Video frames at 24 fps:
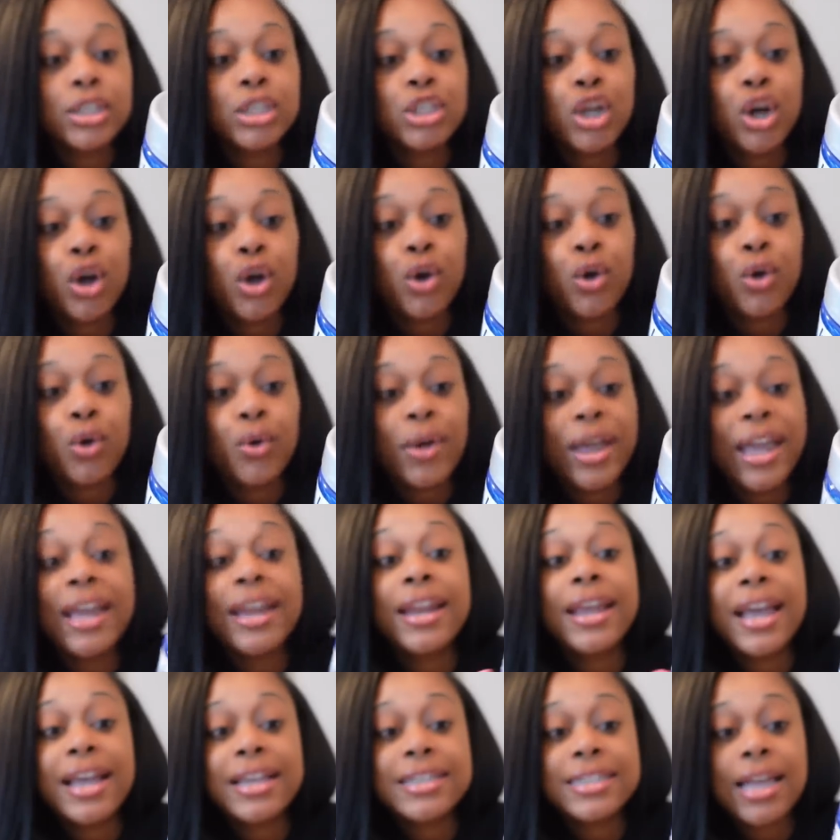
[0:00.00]
So,
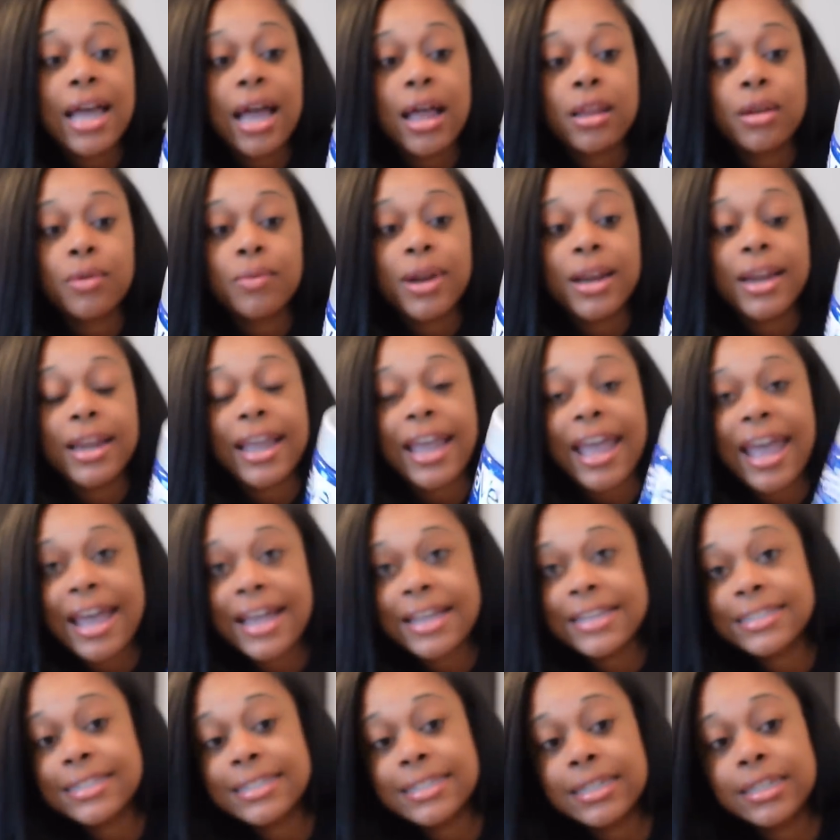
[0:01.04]
and it has hyaluronic
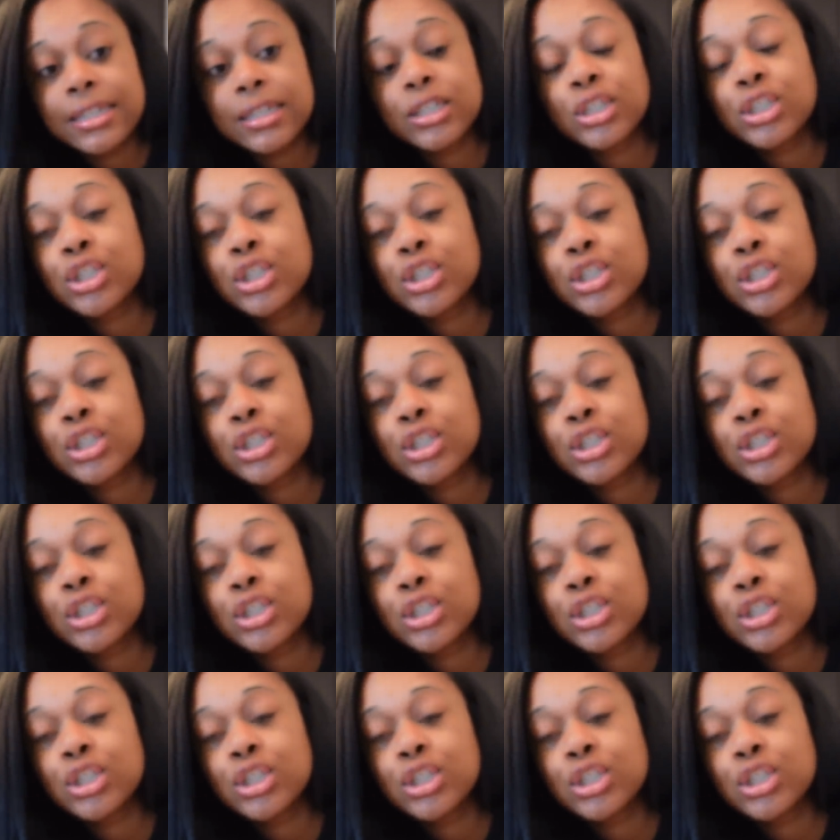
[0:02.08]
acid.